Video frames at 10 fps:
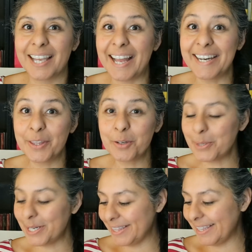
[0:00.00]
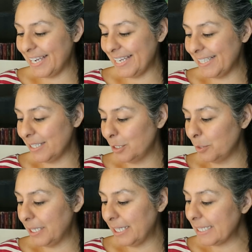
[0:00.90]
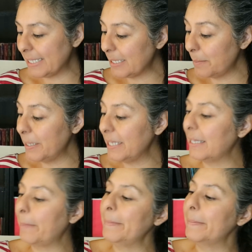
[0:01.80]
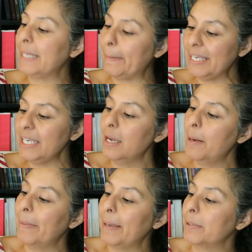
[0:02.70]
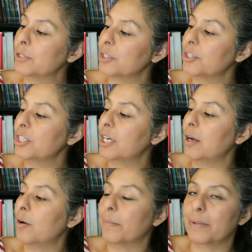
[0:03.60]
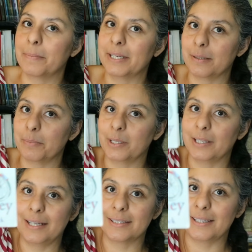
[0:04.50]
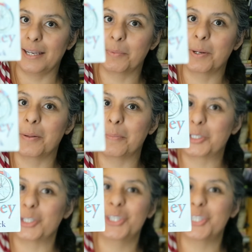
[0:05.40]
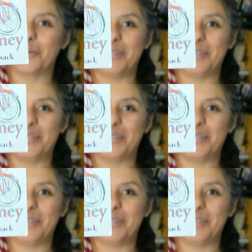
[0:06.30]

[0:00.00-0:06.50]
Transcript: Another book that is included is Tippy Lemmy by Patricia. Oh, I'm going to mess up her last name. Let me just show